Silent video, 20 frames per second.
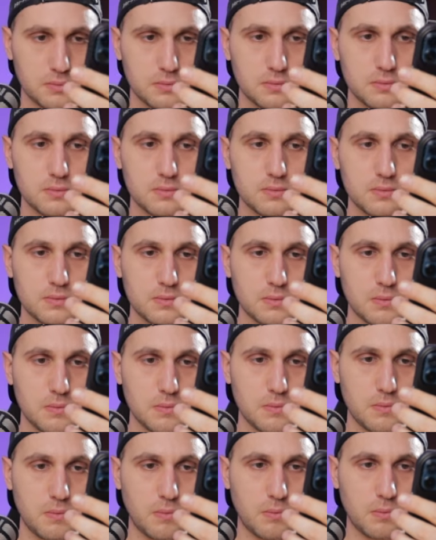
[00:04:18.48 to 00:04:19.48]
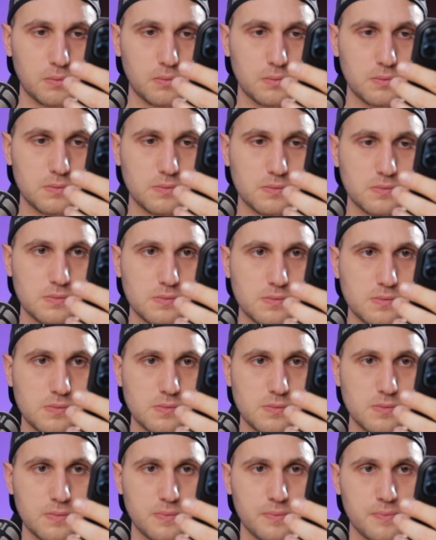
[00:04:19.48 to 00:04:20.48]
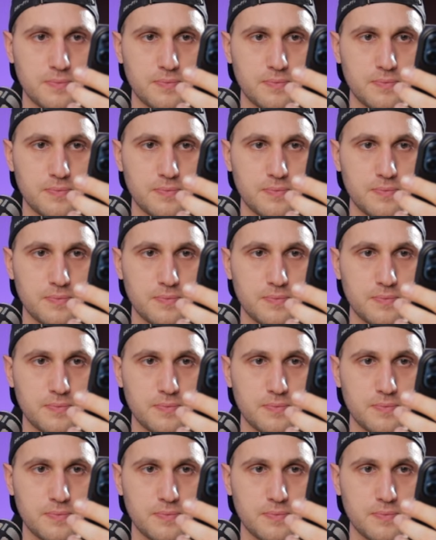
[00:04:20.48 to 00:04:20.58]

Nobody speaks.